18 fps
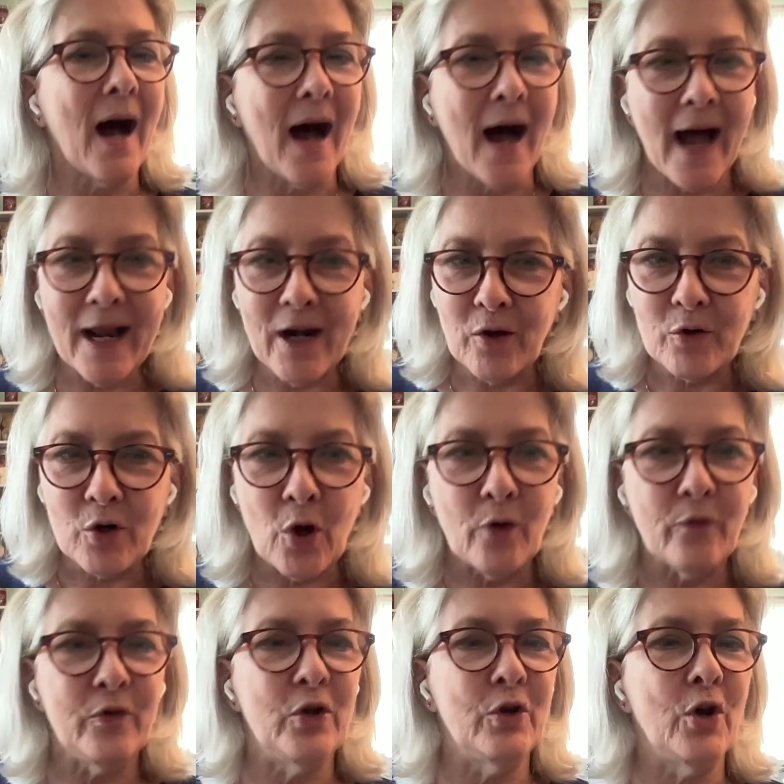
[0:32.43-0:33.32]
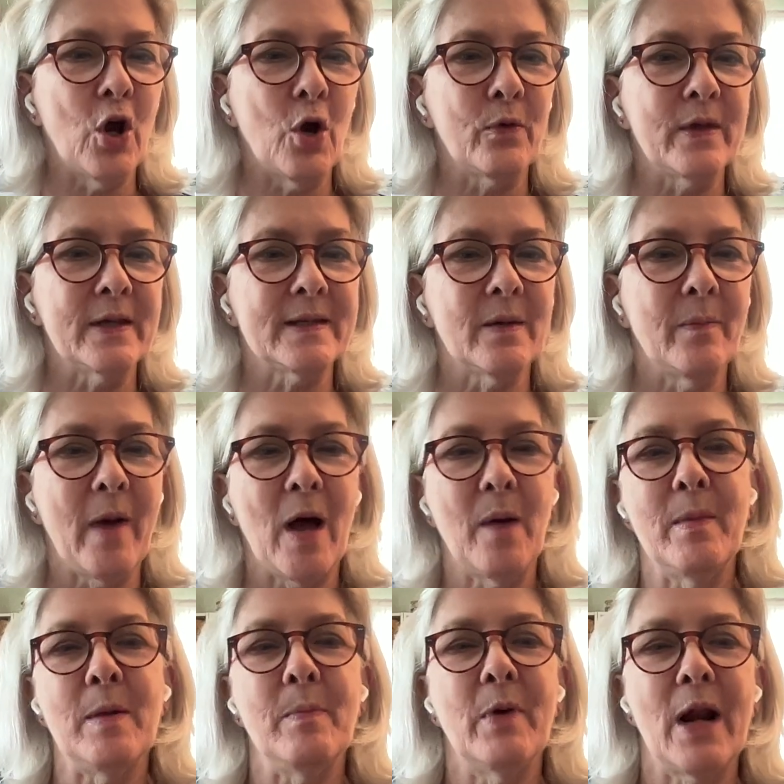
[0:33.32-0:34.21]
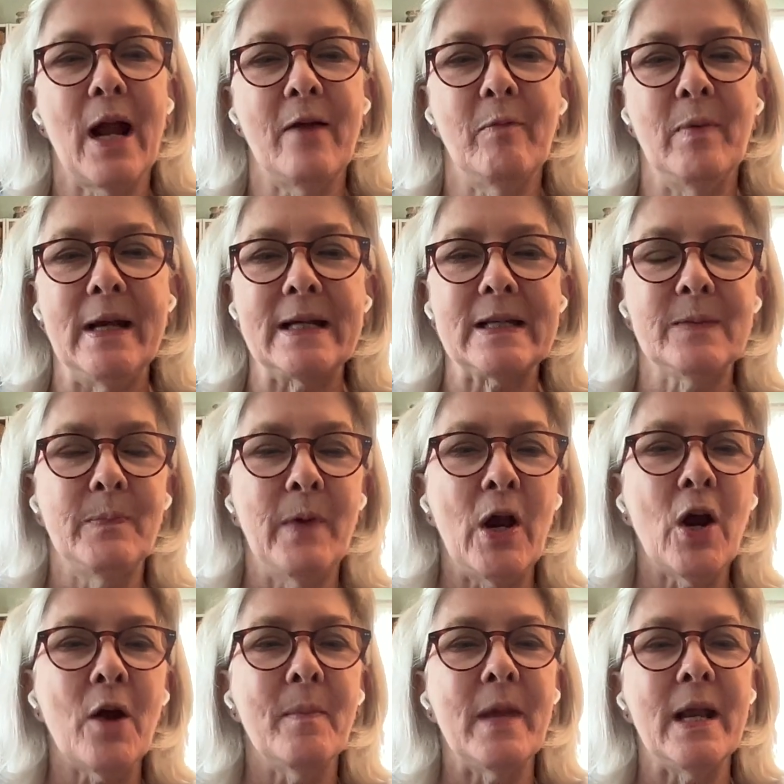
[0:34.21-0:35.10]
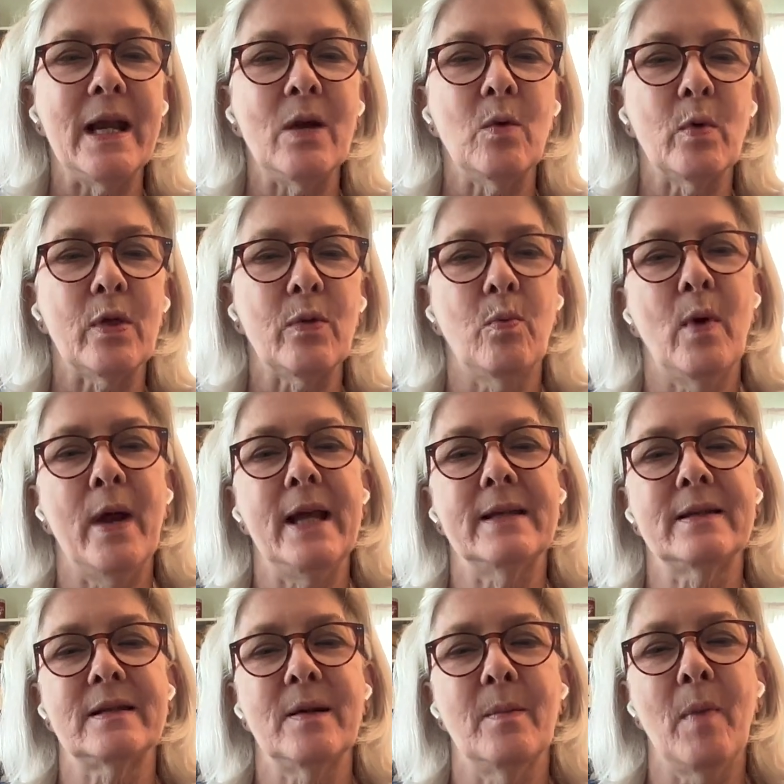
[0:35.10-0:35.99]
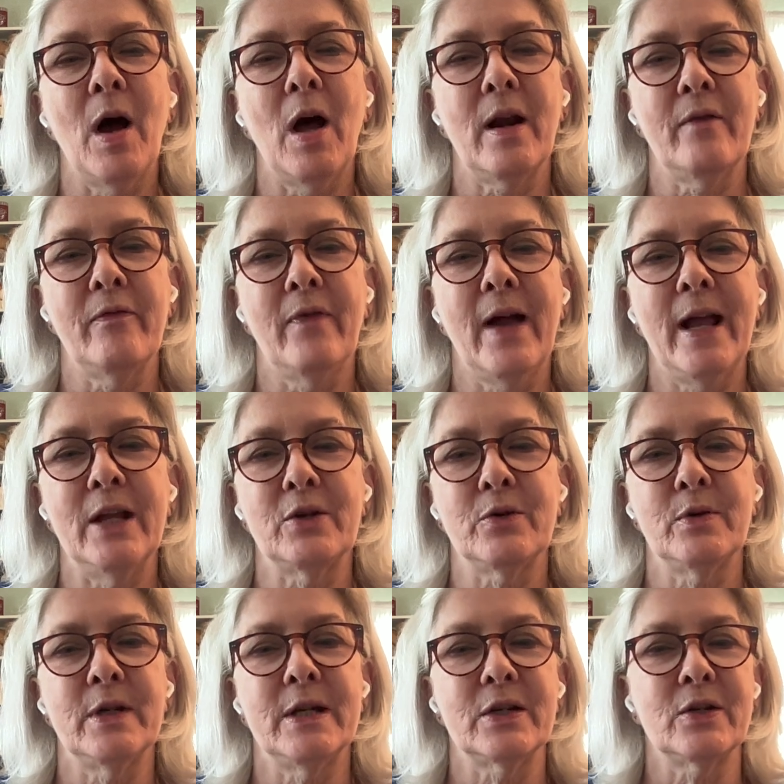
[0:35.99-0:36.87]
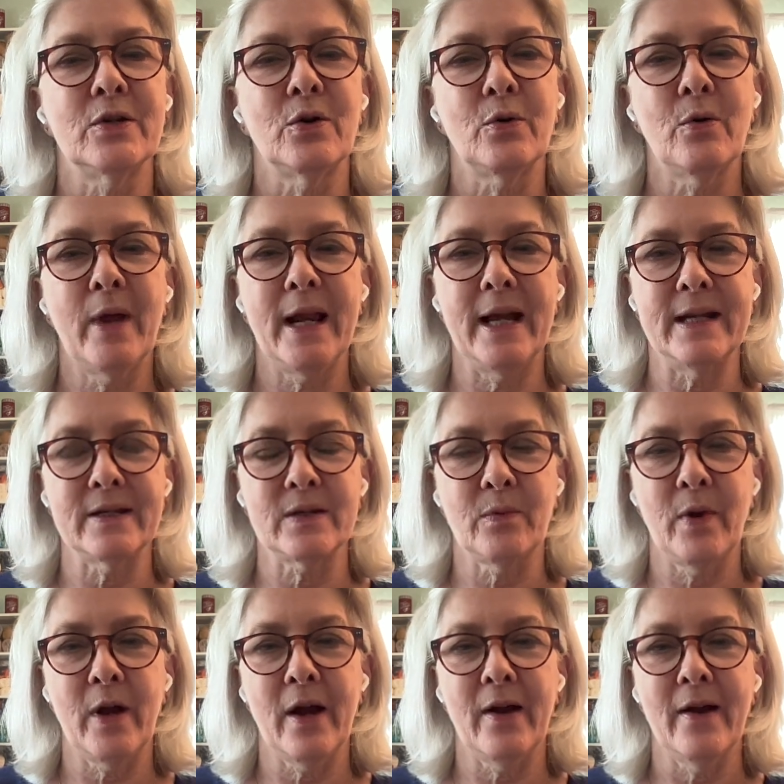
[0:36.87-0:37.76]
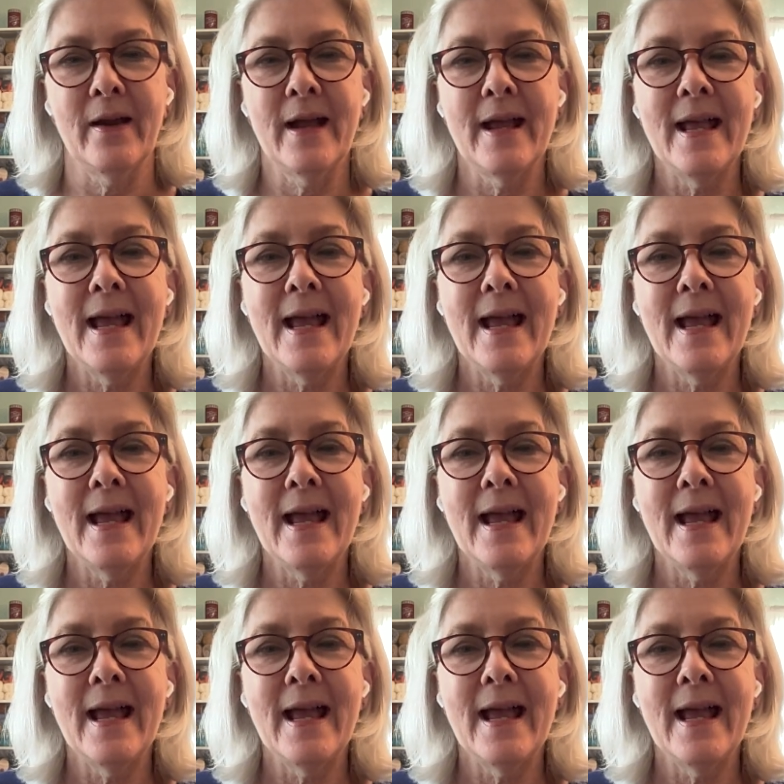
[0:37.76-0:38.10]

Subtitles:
I don't know if you know this about me, but I've been experimenting with ways to modify a traditional granny square.